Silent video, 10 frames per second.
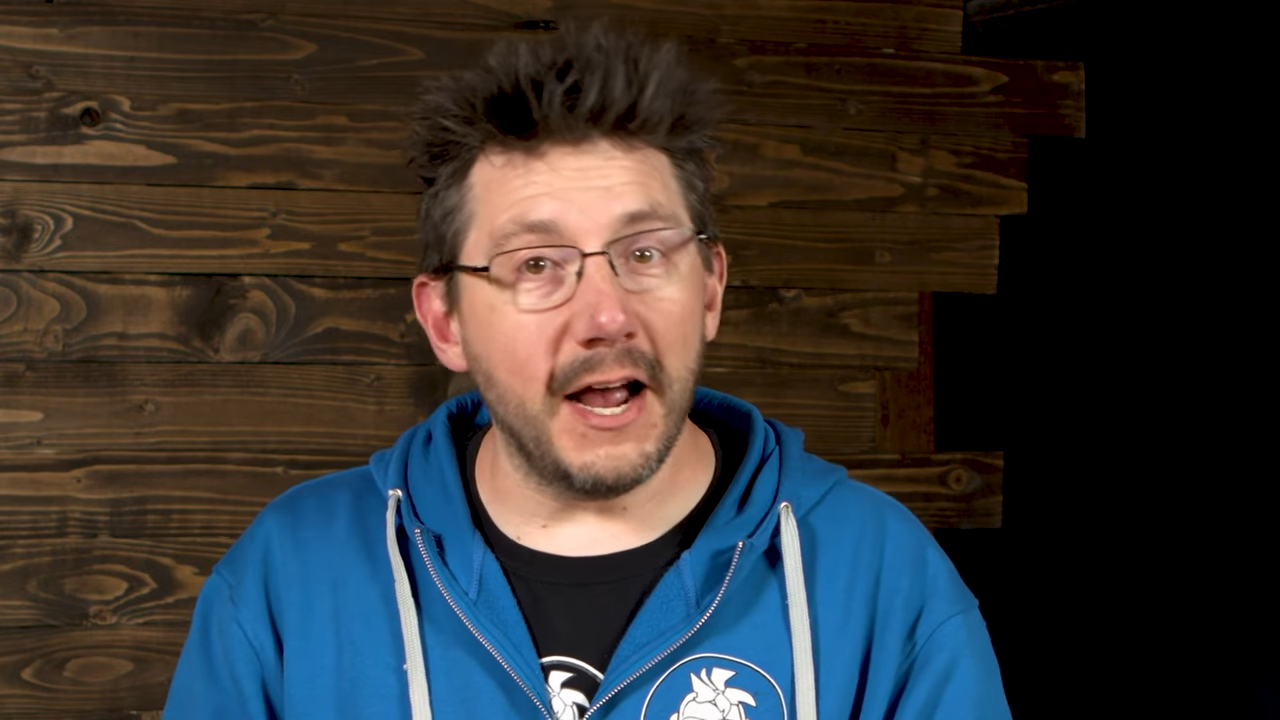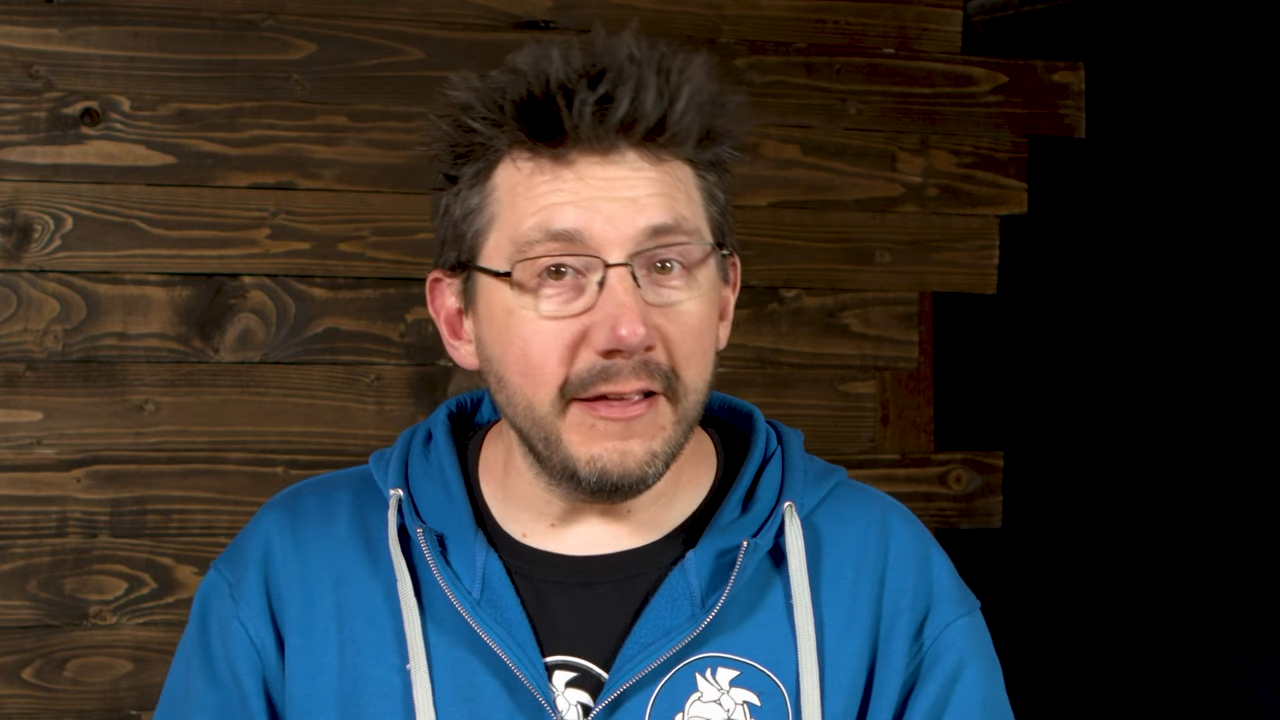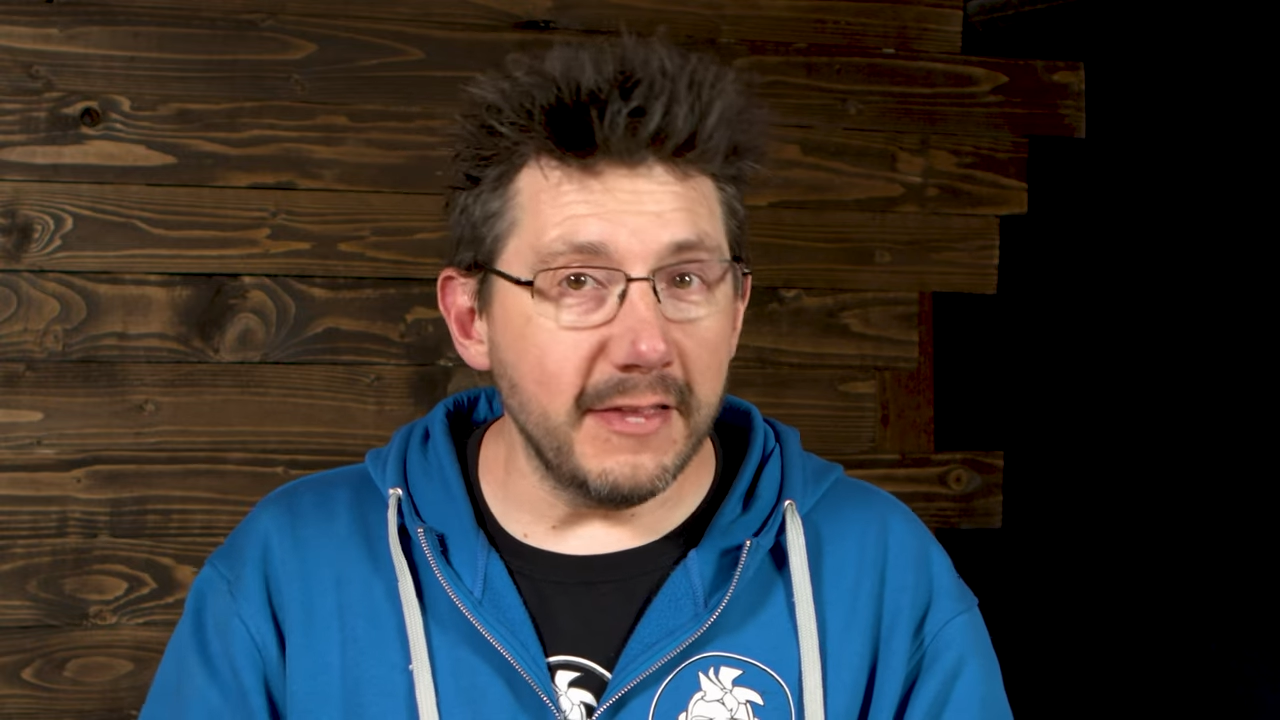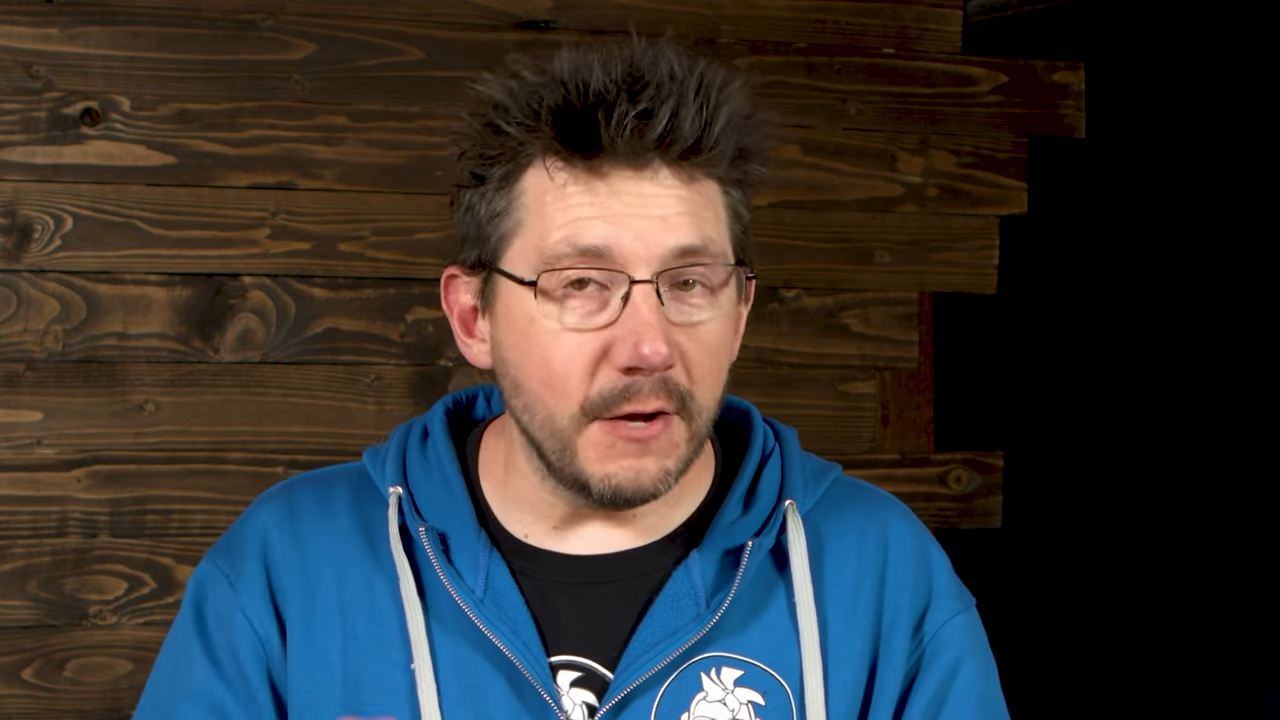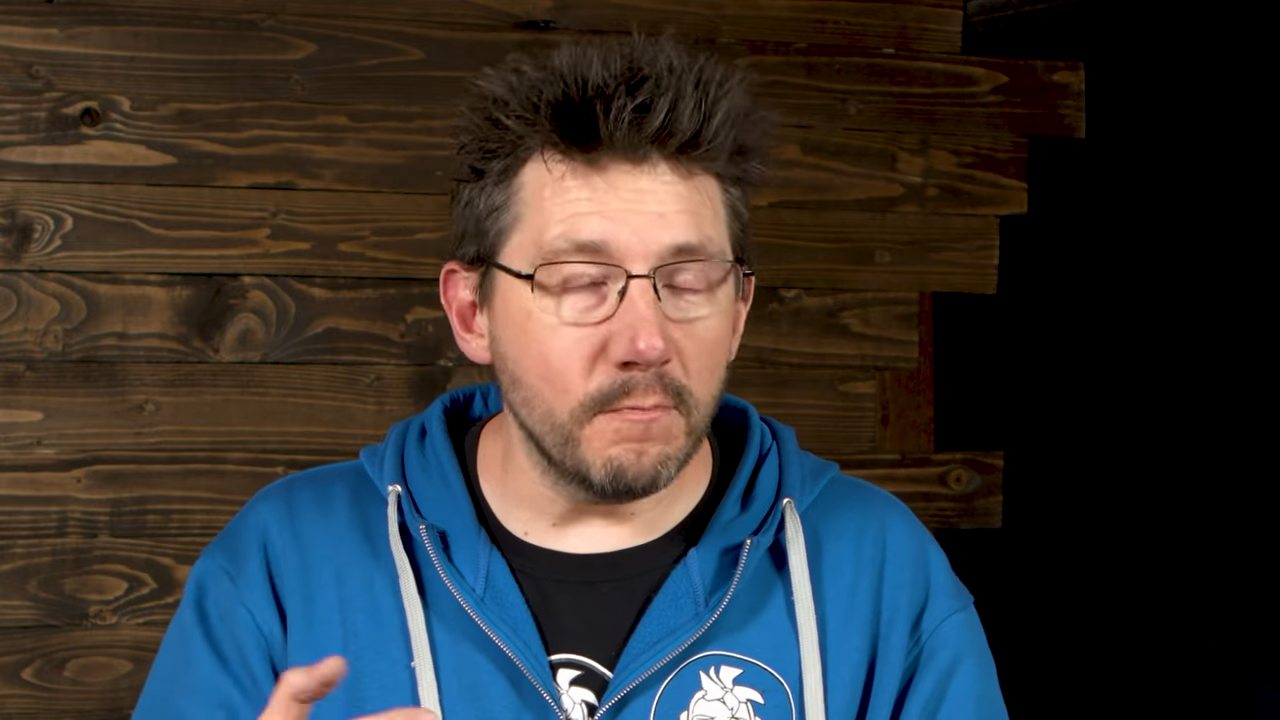I
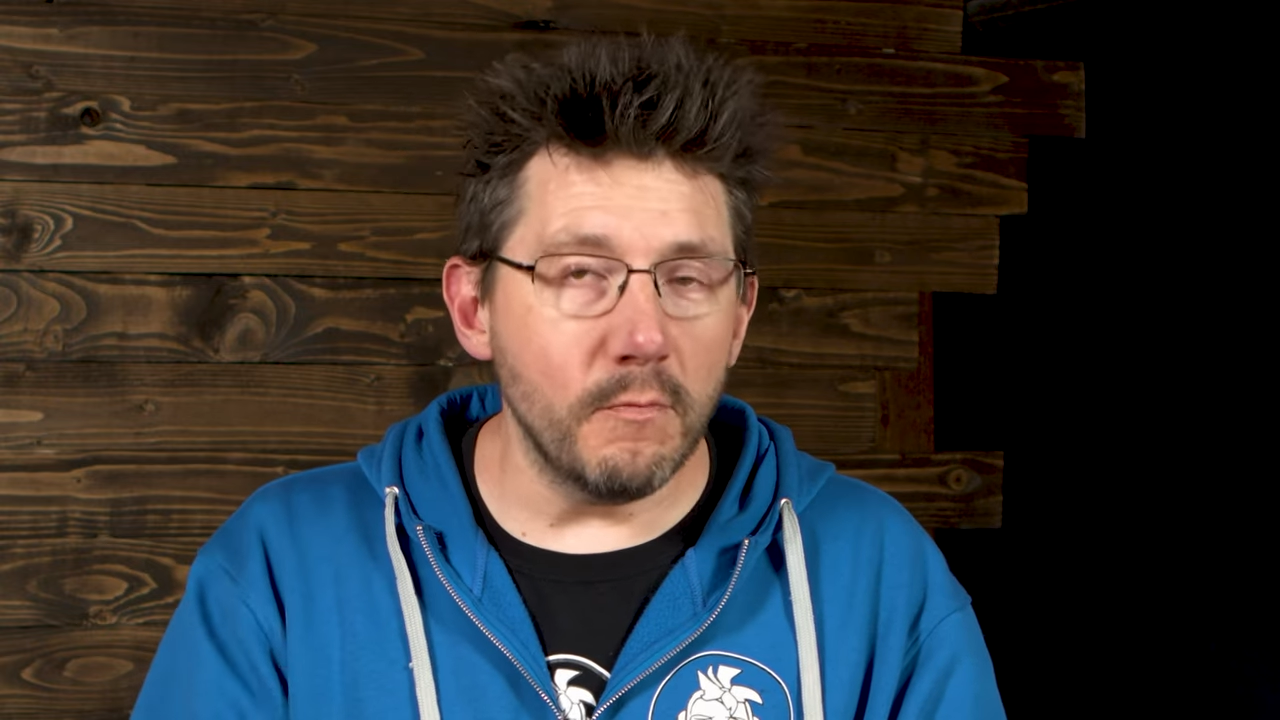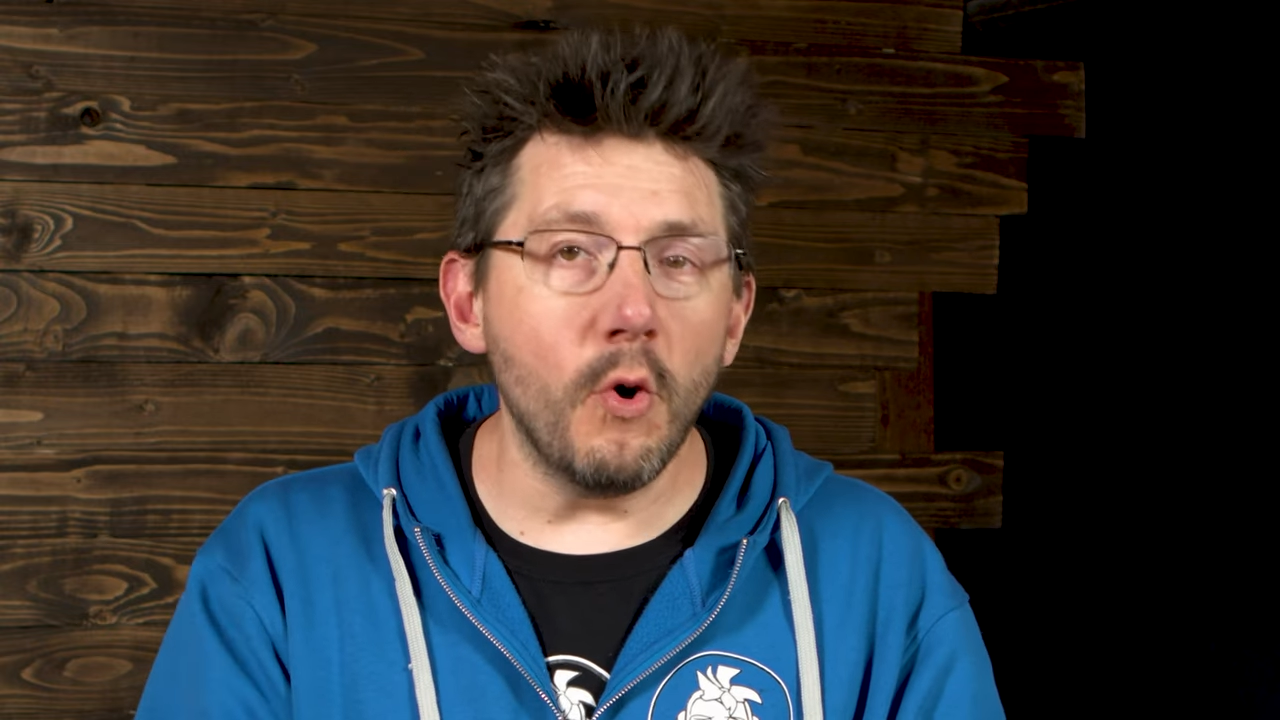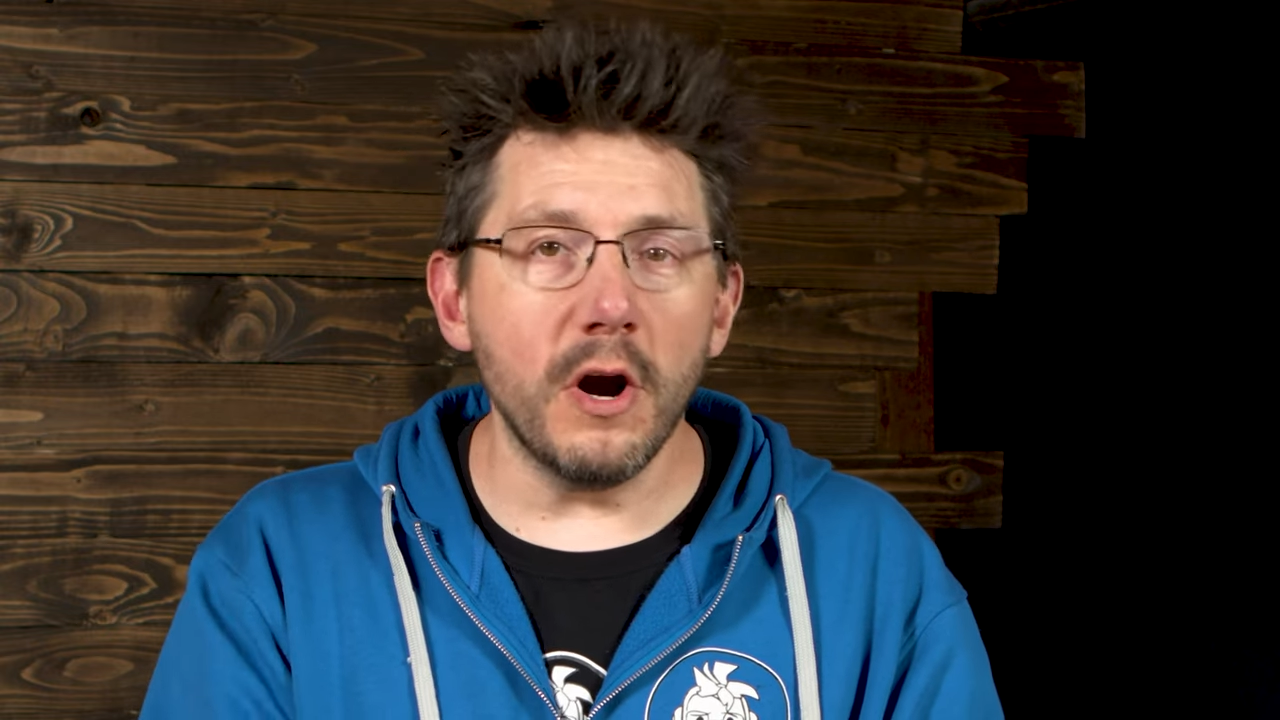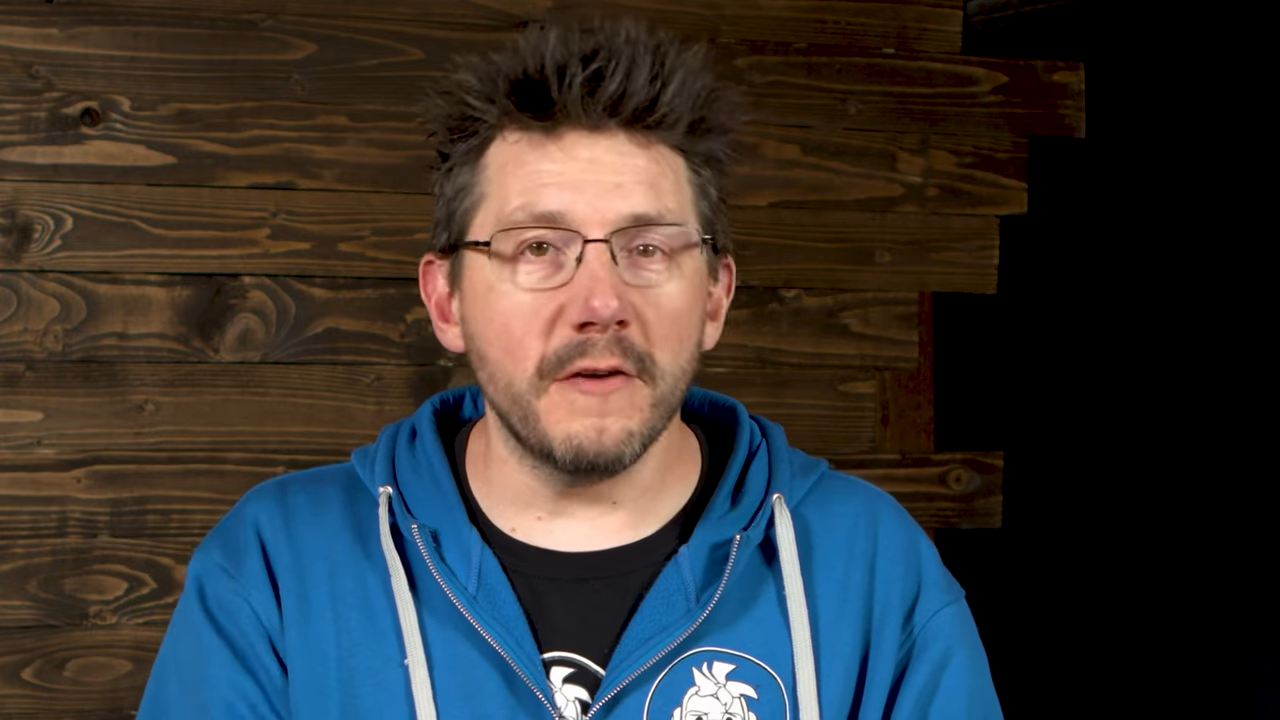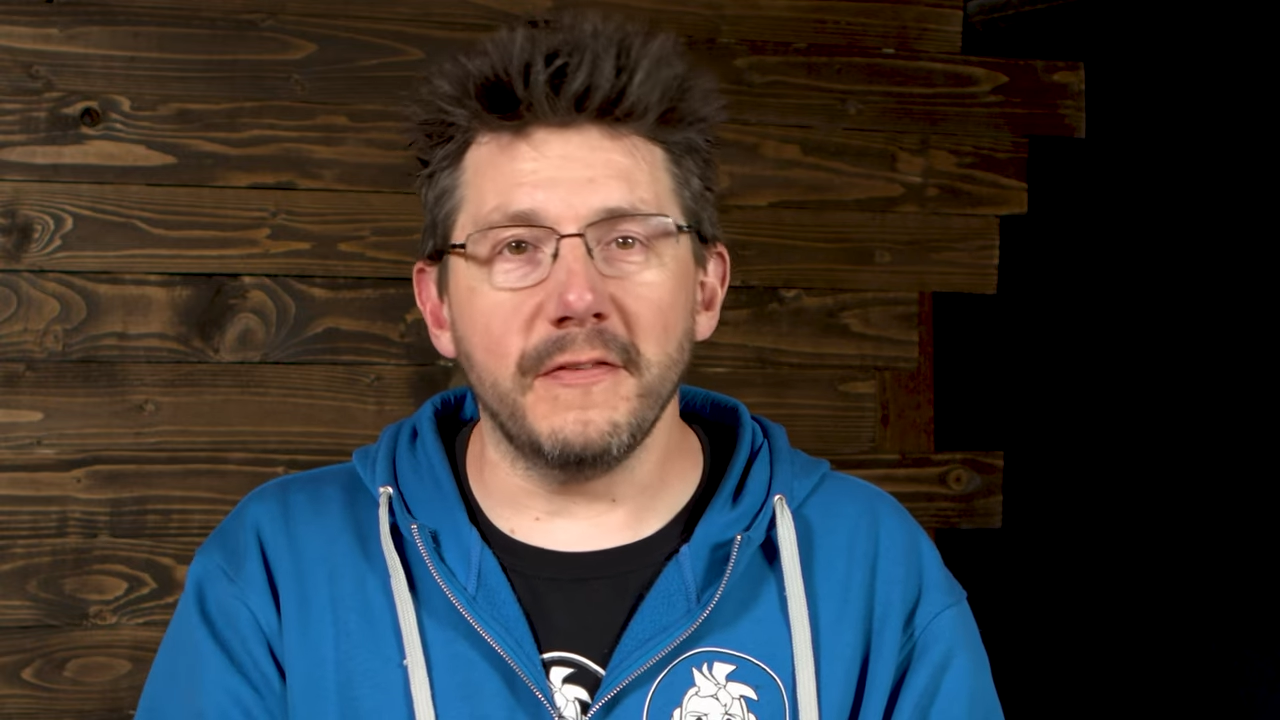think more